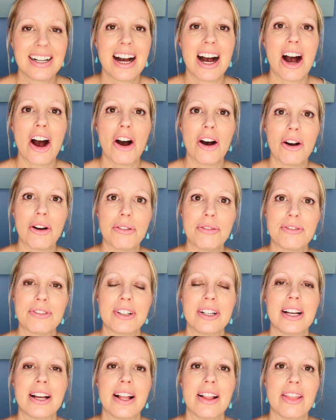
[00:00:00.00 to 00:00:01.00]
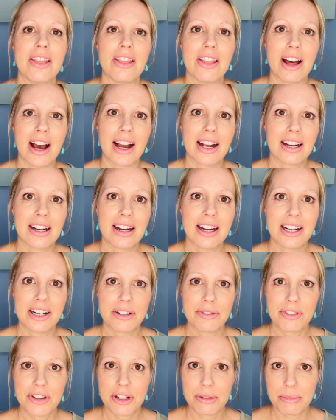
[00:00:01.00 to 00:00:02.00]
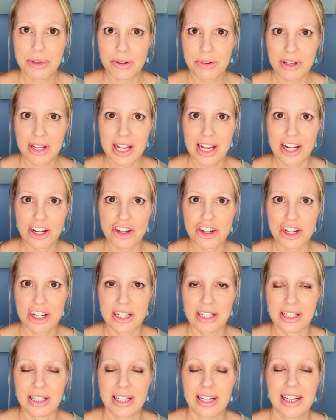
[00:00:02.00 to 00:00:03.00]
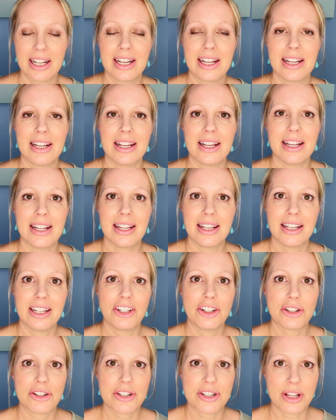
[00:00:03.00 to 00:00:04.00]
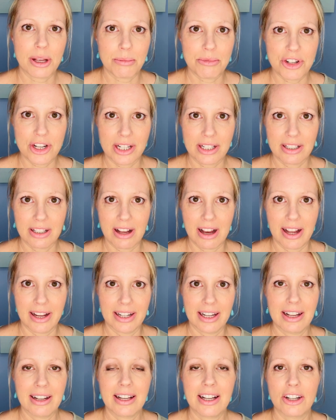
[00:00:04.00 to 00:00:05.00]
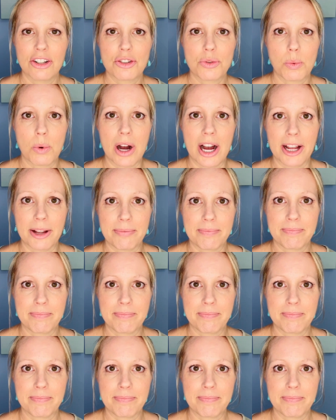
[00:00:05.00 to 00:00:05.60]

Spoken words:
of that kind of communication in your subject line. And here's why.